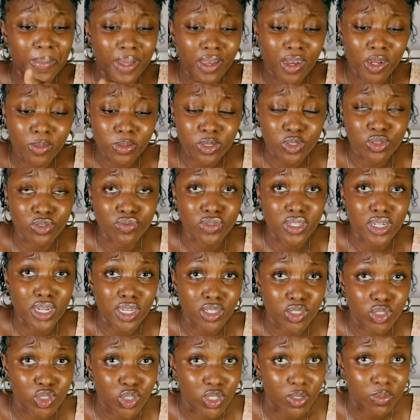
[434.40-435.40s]
Big ups to
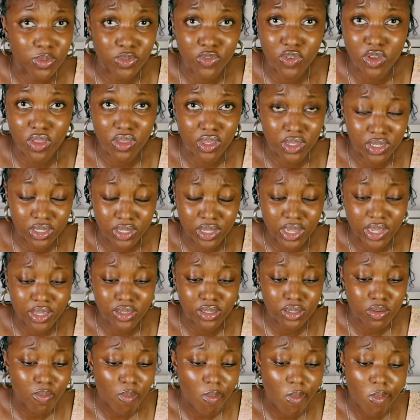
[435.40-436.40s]
Rina's Chops for this,
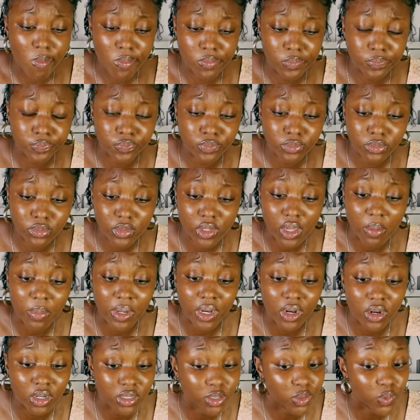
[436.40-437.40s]
guys.
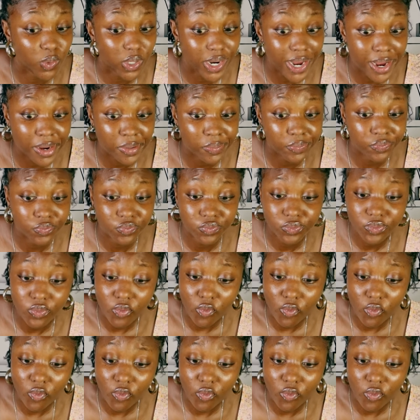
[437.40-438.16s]
Because what?